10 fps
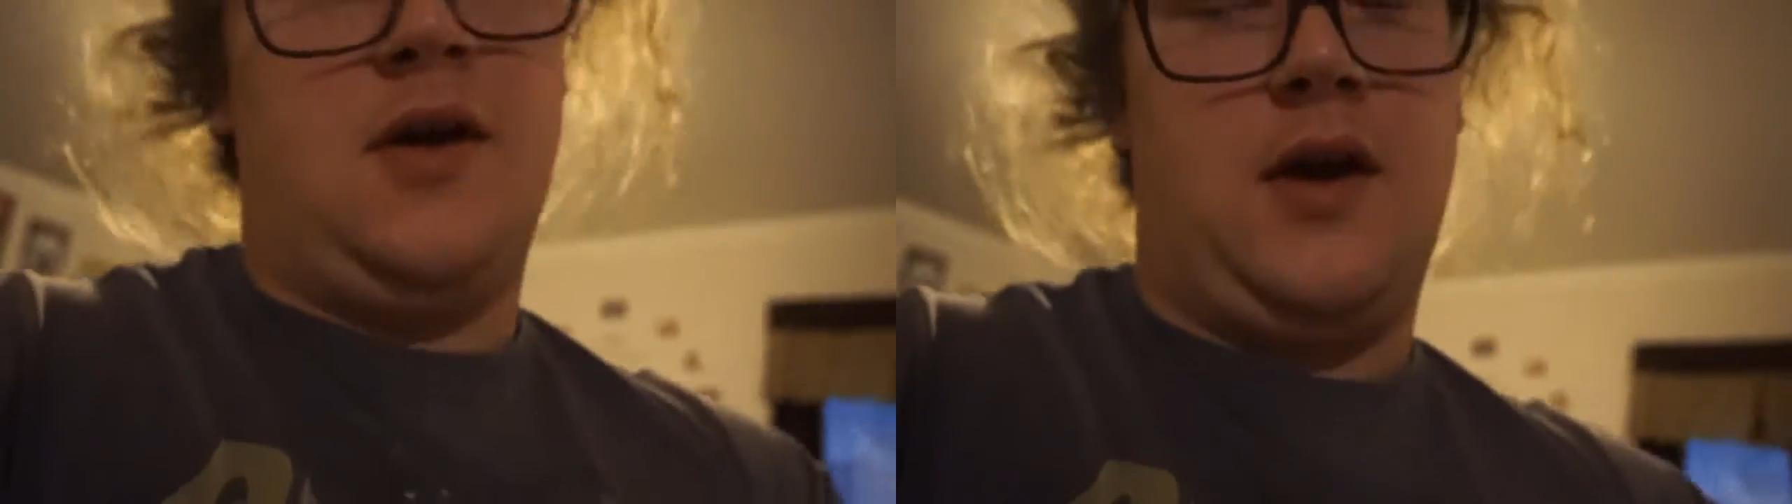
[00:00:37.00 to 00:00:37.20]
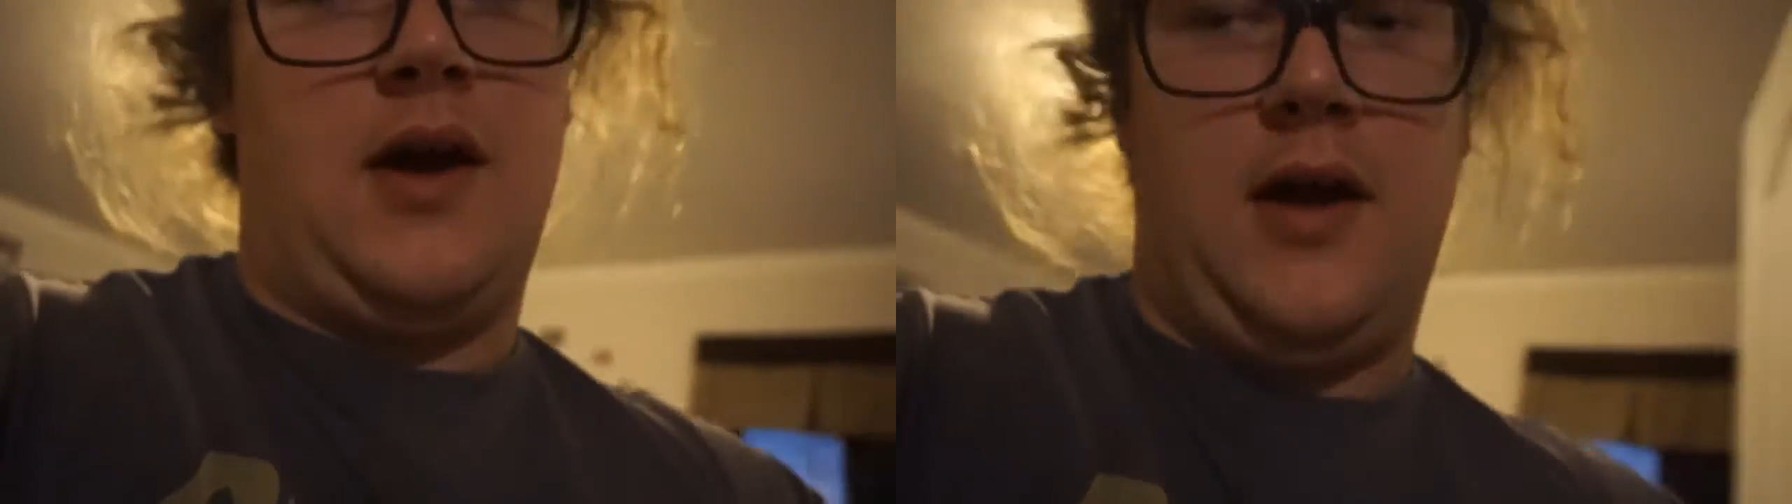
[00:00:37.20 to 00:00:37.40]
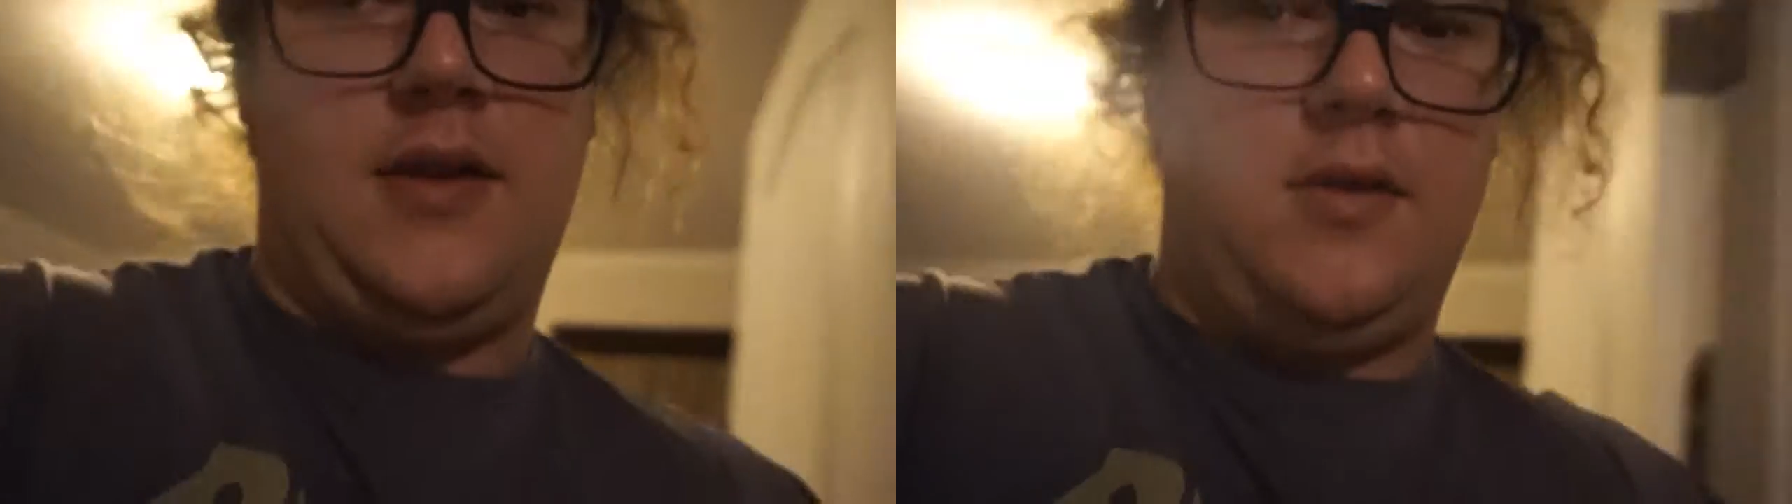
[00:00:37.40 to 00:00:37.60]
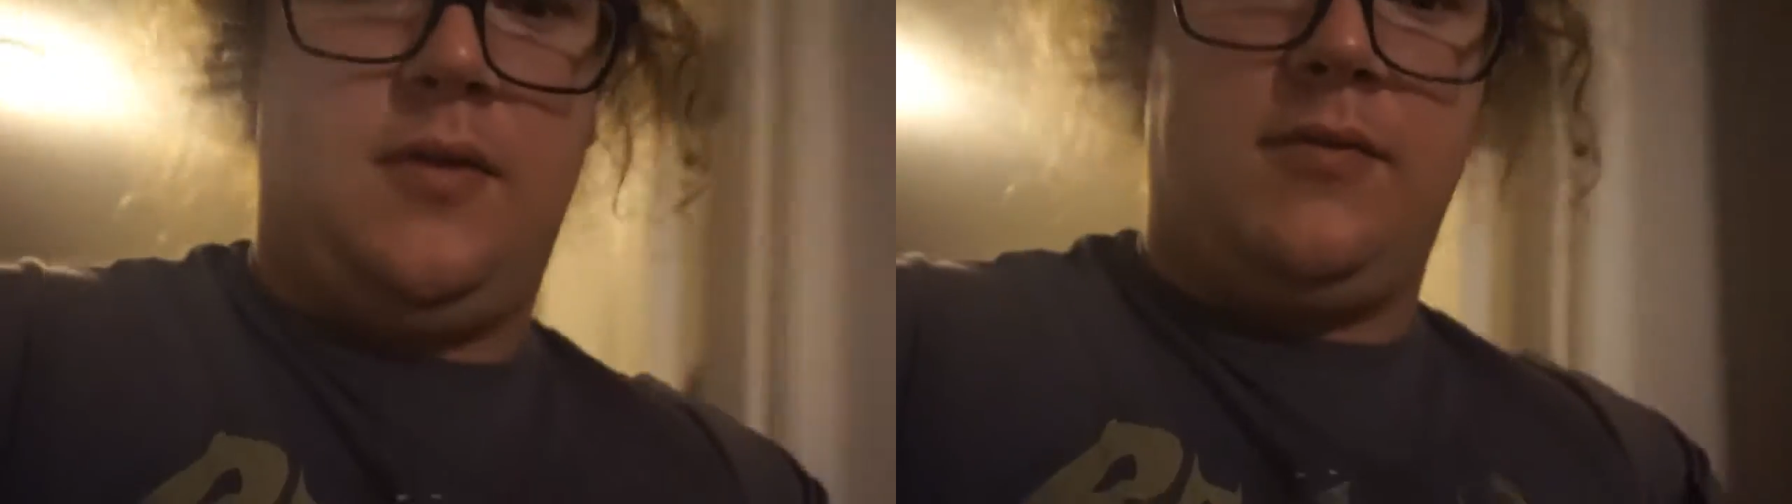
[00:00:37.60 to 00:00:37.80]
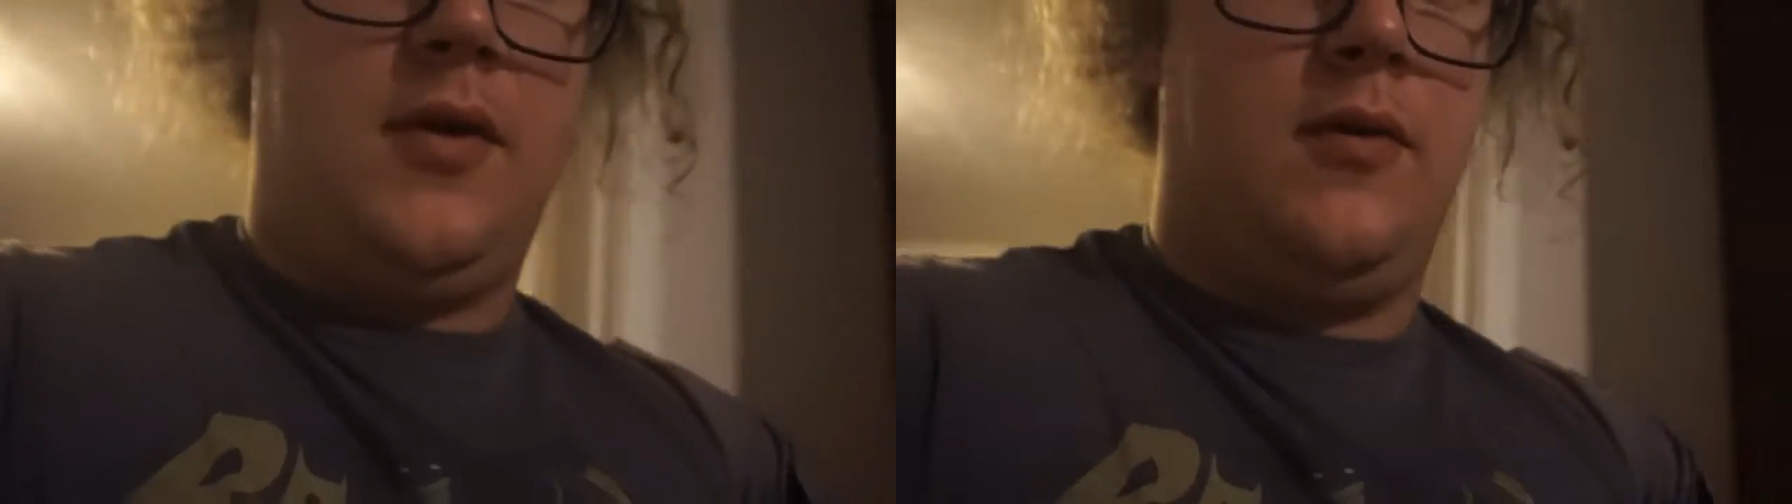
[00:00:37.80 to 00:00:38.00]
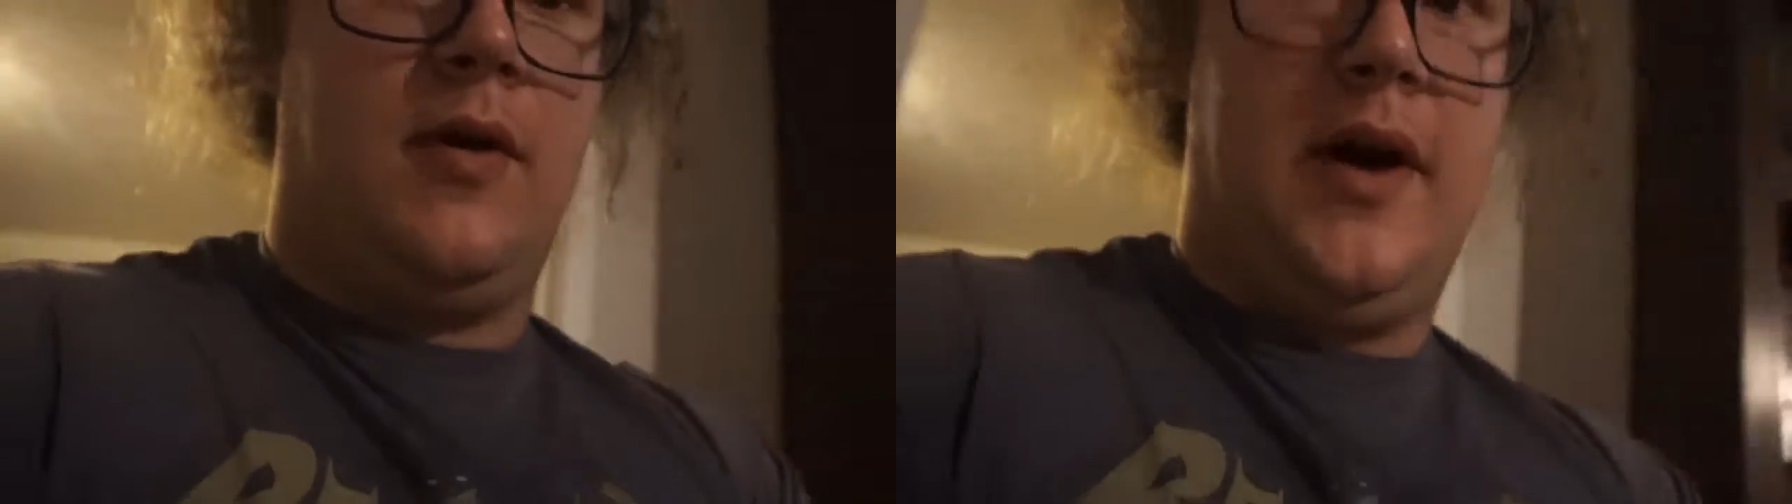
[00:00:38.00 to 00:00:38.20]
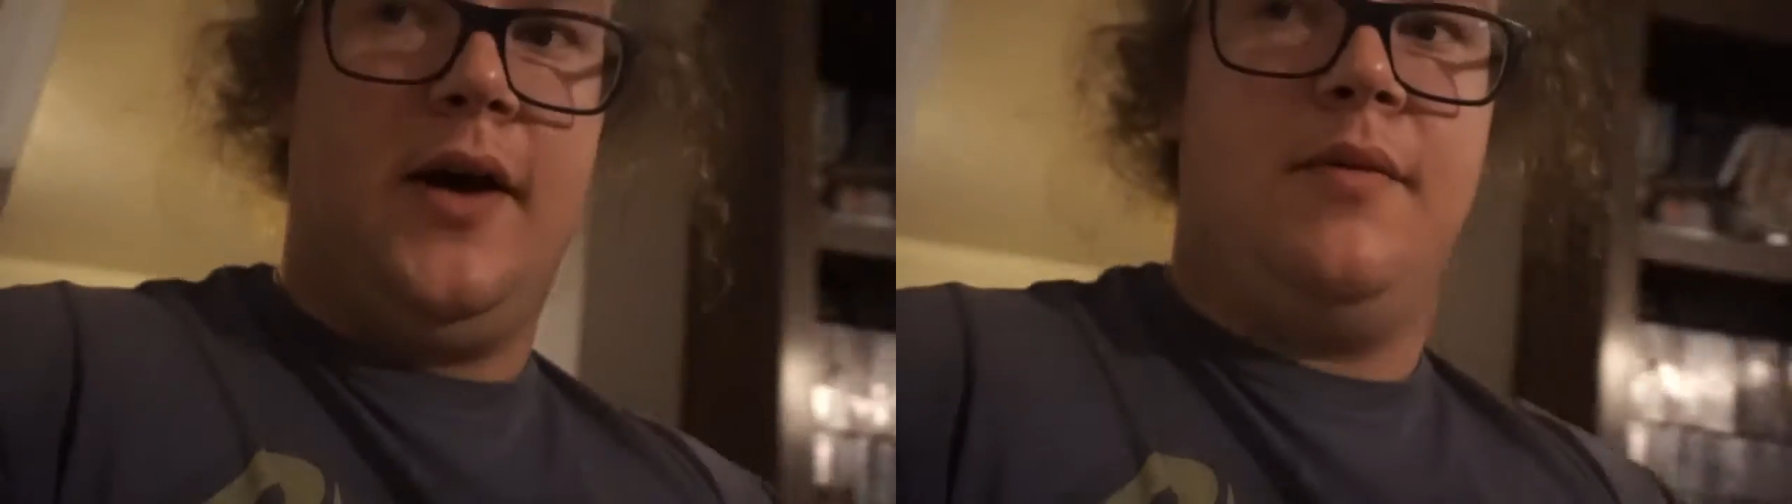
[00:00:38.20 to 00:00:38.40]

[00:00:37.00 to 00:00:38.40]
I don't know why,